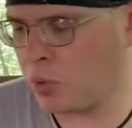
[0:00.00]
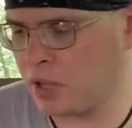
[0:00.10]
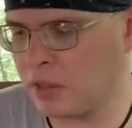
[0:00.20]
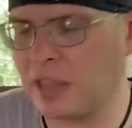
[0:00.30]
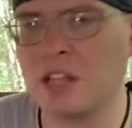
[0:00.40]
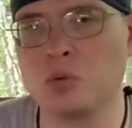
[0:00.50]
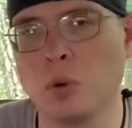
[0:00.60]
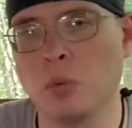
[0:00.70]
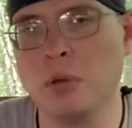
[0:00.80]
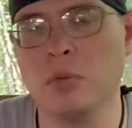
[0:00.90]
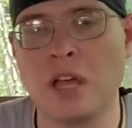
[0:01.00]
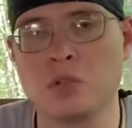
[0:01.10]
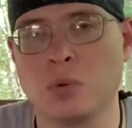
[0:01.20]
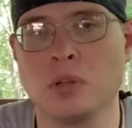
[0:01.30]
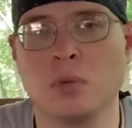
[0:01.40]
it. That's
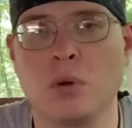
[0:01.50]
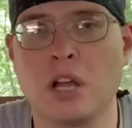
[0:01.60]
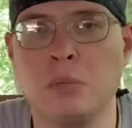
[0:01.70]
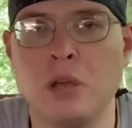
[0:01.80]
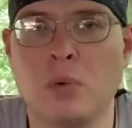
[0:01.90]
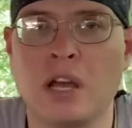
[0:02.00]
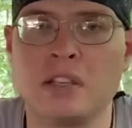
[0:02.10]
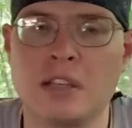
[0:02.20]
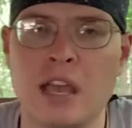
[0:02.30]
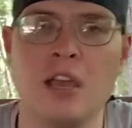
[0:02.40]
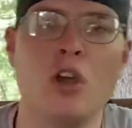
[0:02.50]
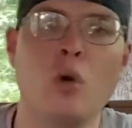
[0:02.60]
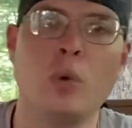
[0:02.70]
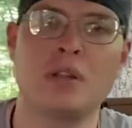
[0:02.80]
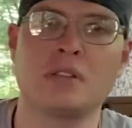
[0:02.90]
what I mean when I say
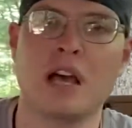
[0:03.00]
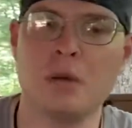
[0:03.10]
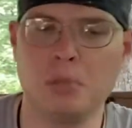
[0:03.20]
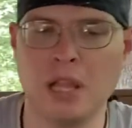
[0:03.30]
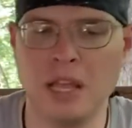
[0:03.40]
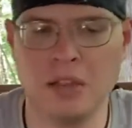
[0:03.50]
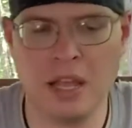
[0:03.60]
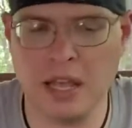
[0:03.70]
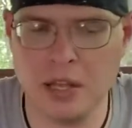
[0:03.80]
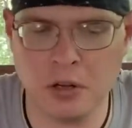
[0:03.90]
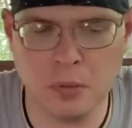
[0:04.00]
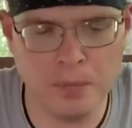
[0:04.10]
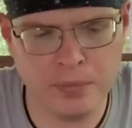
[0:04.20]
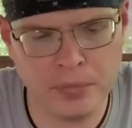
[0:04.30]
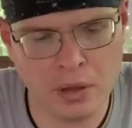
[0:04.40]
when it's got play in the handle.
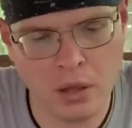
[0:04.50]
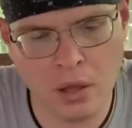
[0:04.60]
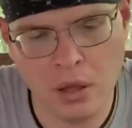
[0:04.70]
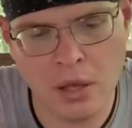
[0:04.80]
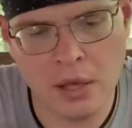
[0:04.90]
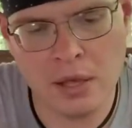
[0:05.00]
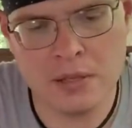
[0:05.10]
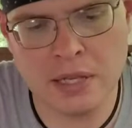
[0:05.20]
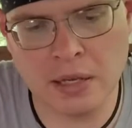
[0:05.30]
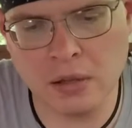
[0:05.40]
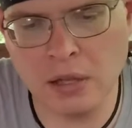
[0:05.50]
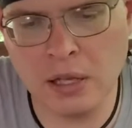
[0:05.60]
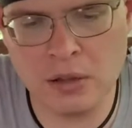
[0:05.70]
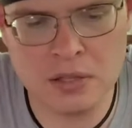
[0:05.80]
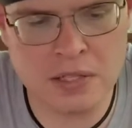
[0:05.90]

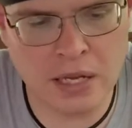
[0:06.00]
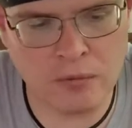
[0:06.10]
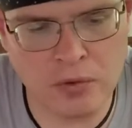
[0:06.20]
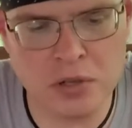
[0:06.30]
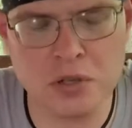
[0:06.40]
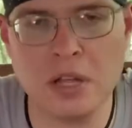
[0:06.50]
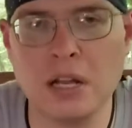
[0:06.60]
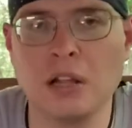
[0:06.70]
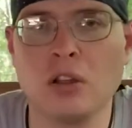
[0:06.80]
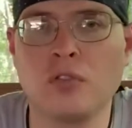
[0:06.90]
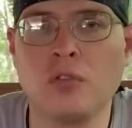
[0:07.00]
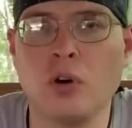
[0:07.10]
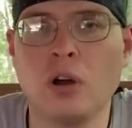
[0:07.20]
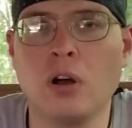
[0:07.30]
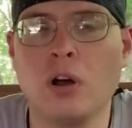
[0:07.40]
Secondly, the second feature that I look
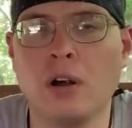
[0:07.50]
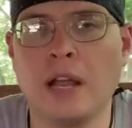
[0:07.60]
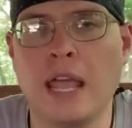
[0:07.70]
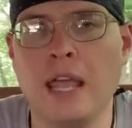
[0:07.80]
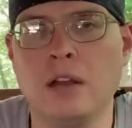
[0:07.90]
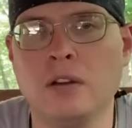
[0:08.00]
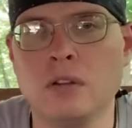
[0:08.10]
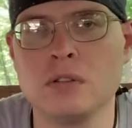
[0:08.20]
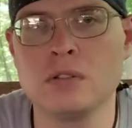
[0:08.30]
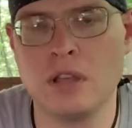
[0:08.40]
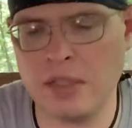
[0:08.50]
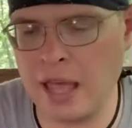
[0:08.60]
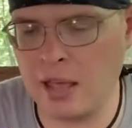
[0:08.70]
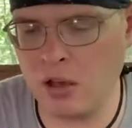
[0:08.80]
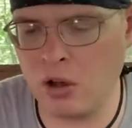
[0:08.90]
for are handles
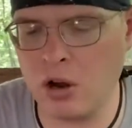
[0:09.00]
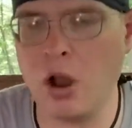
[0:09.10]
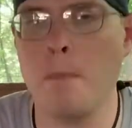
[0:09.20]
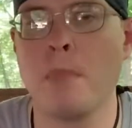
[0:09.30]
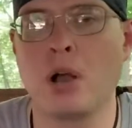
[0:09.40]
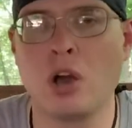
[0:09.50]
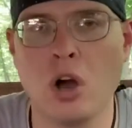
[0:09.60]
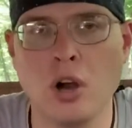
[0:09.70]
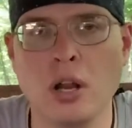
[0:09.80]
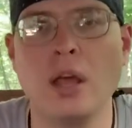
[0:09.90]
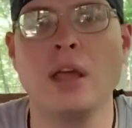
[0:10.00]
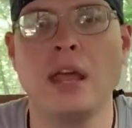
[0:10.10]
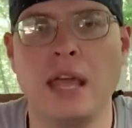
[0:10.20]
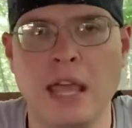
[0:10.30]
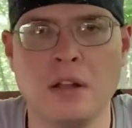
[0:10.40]
that are micarta
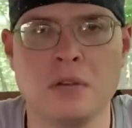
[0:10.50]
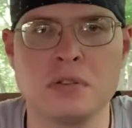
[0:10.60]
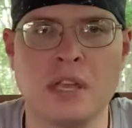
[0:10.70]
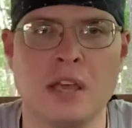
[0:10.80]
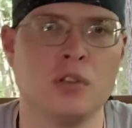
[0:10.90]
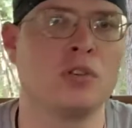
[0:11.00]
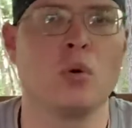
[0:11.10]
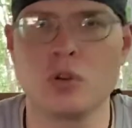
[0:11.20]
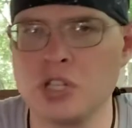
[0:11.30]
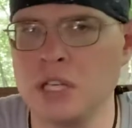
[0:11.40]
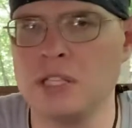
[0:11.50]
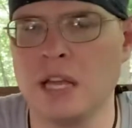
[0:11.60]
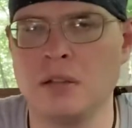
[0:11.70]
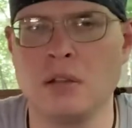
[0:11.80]
handle scales or G10